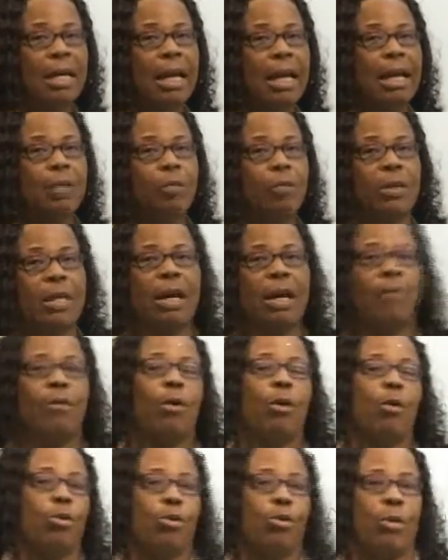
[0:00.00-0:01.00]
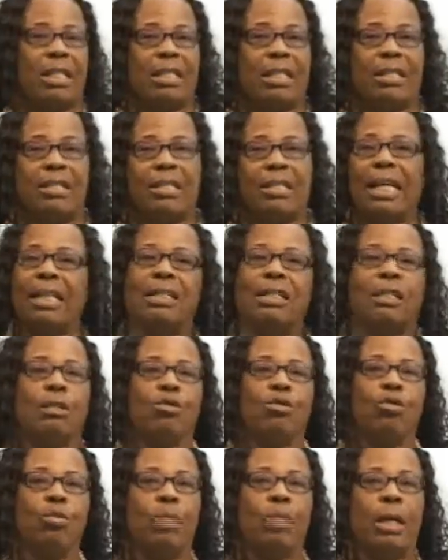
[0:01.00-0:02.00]
and we have our grade 6
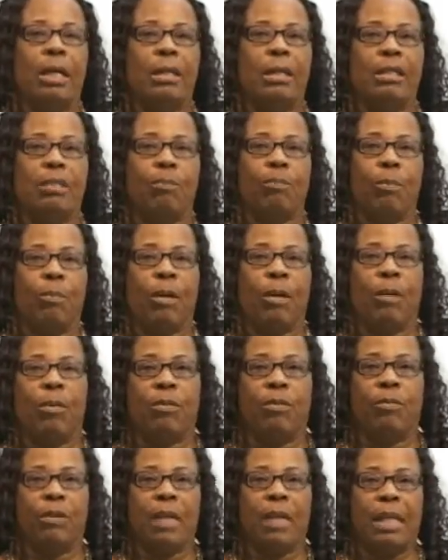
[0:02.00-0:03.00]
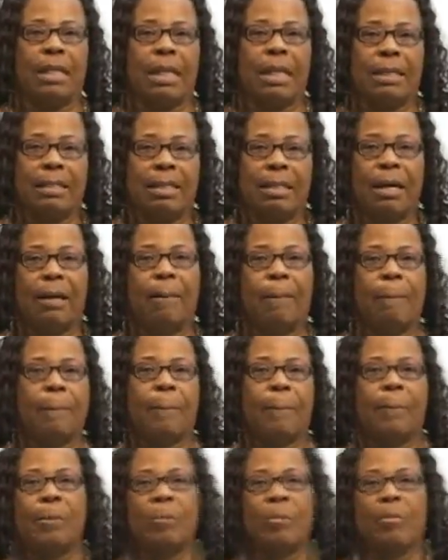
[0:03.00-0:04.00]
students preparing for that exam.
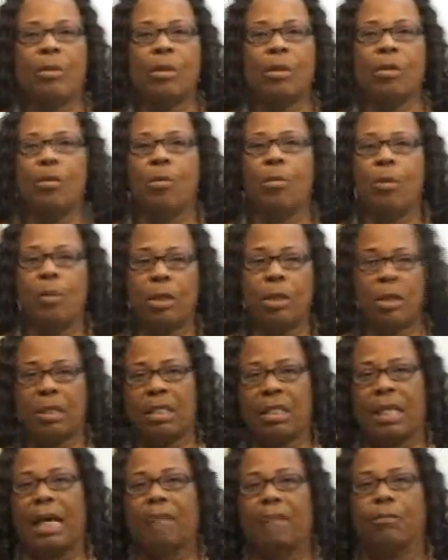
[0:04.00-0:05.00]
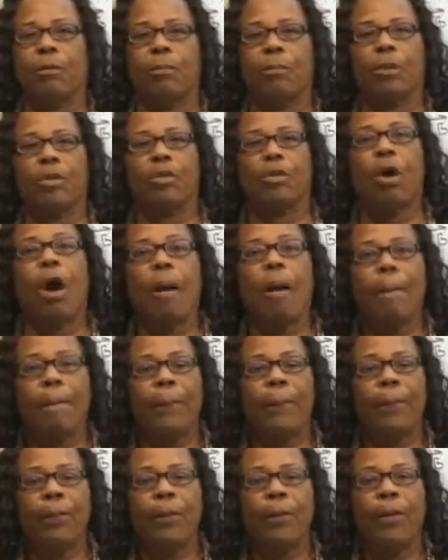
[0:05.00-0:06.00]
We want to start from the
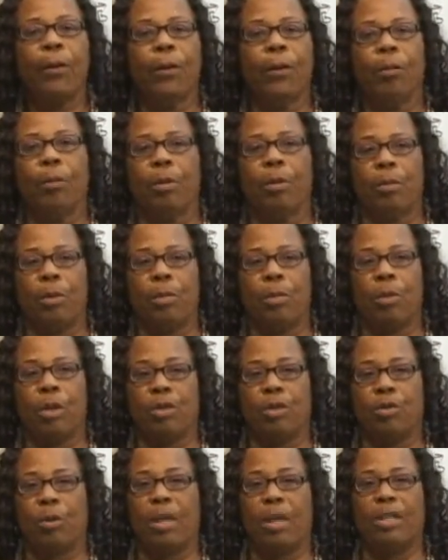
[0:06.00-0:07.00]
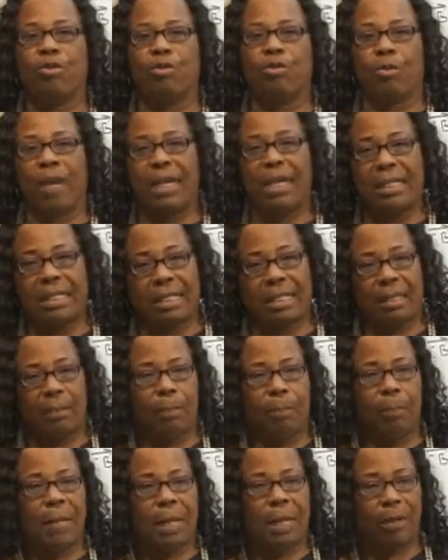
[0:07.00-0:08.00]
top, where we want to
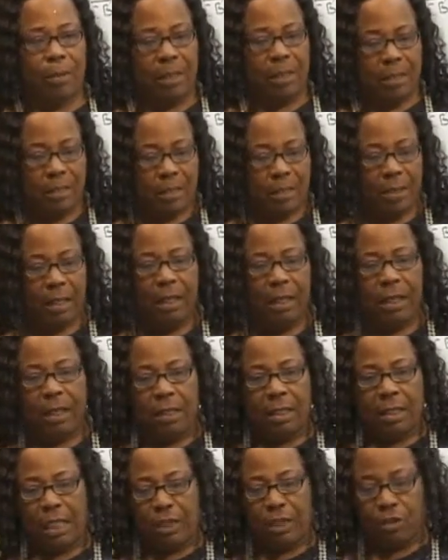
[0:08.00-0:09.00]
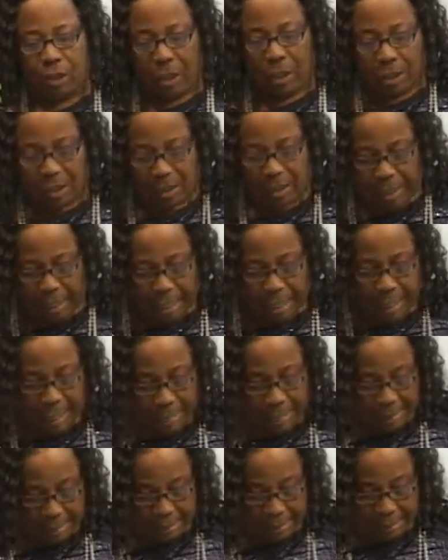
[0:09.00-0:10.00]
address parents, teachers,
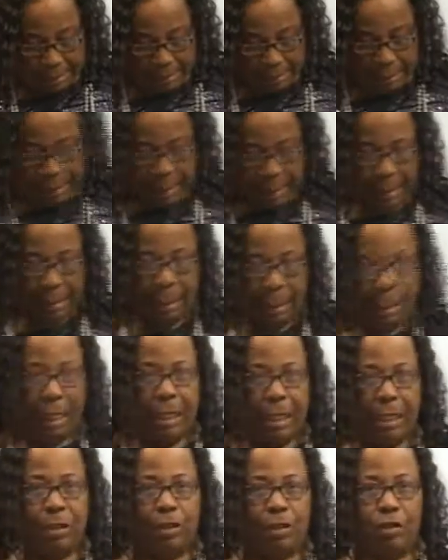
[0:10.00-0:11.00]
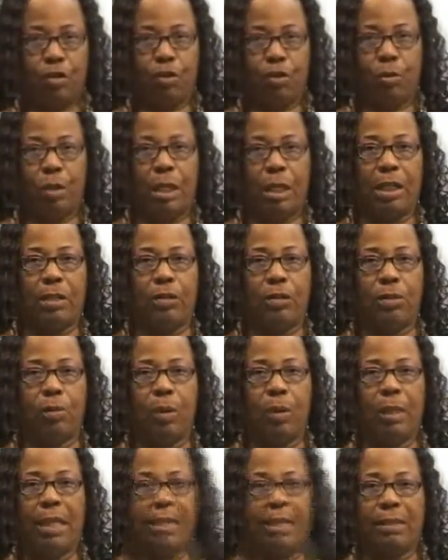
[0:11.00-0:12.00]
and the students
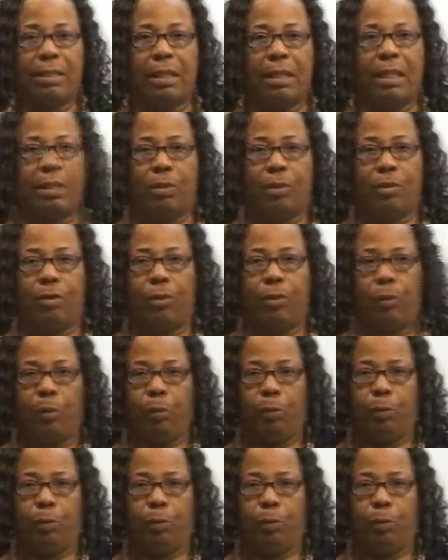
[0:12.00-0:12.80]
who are listening too.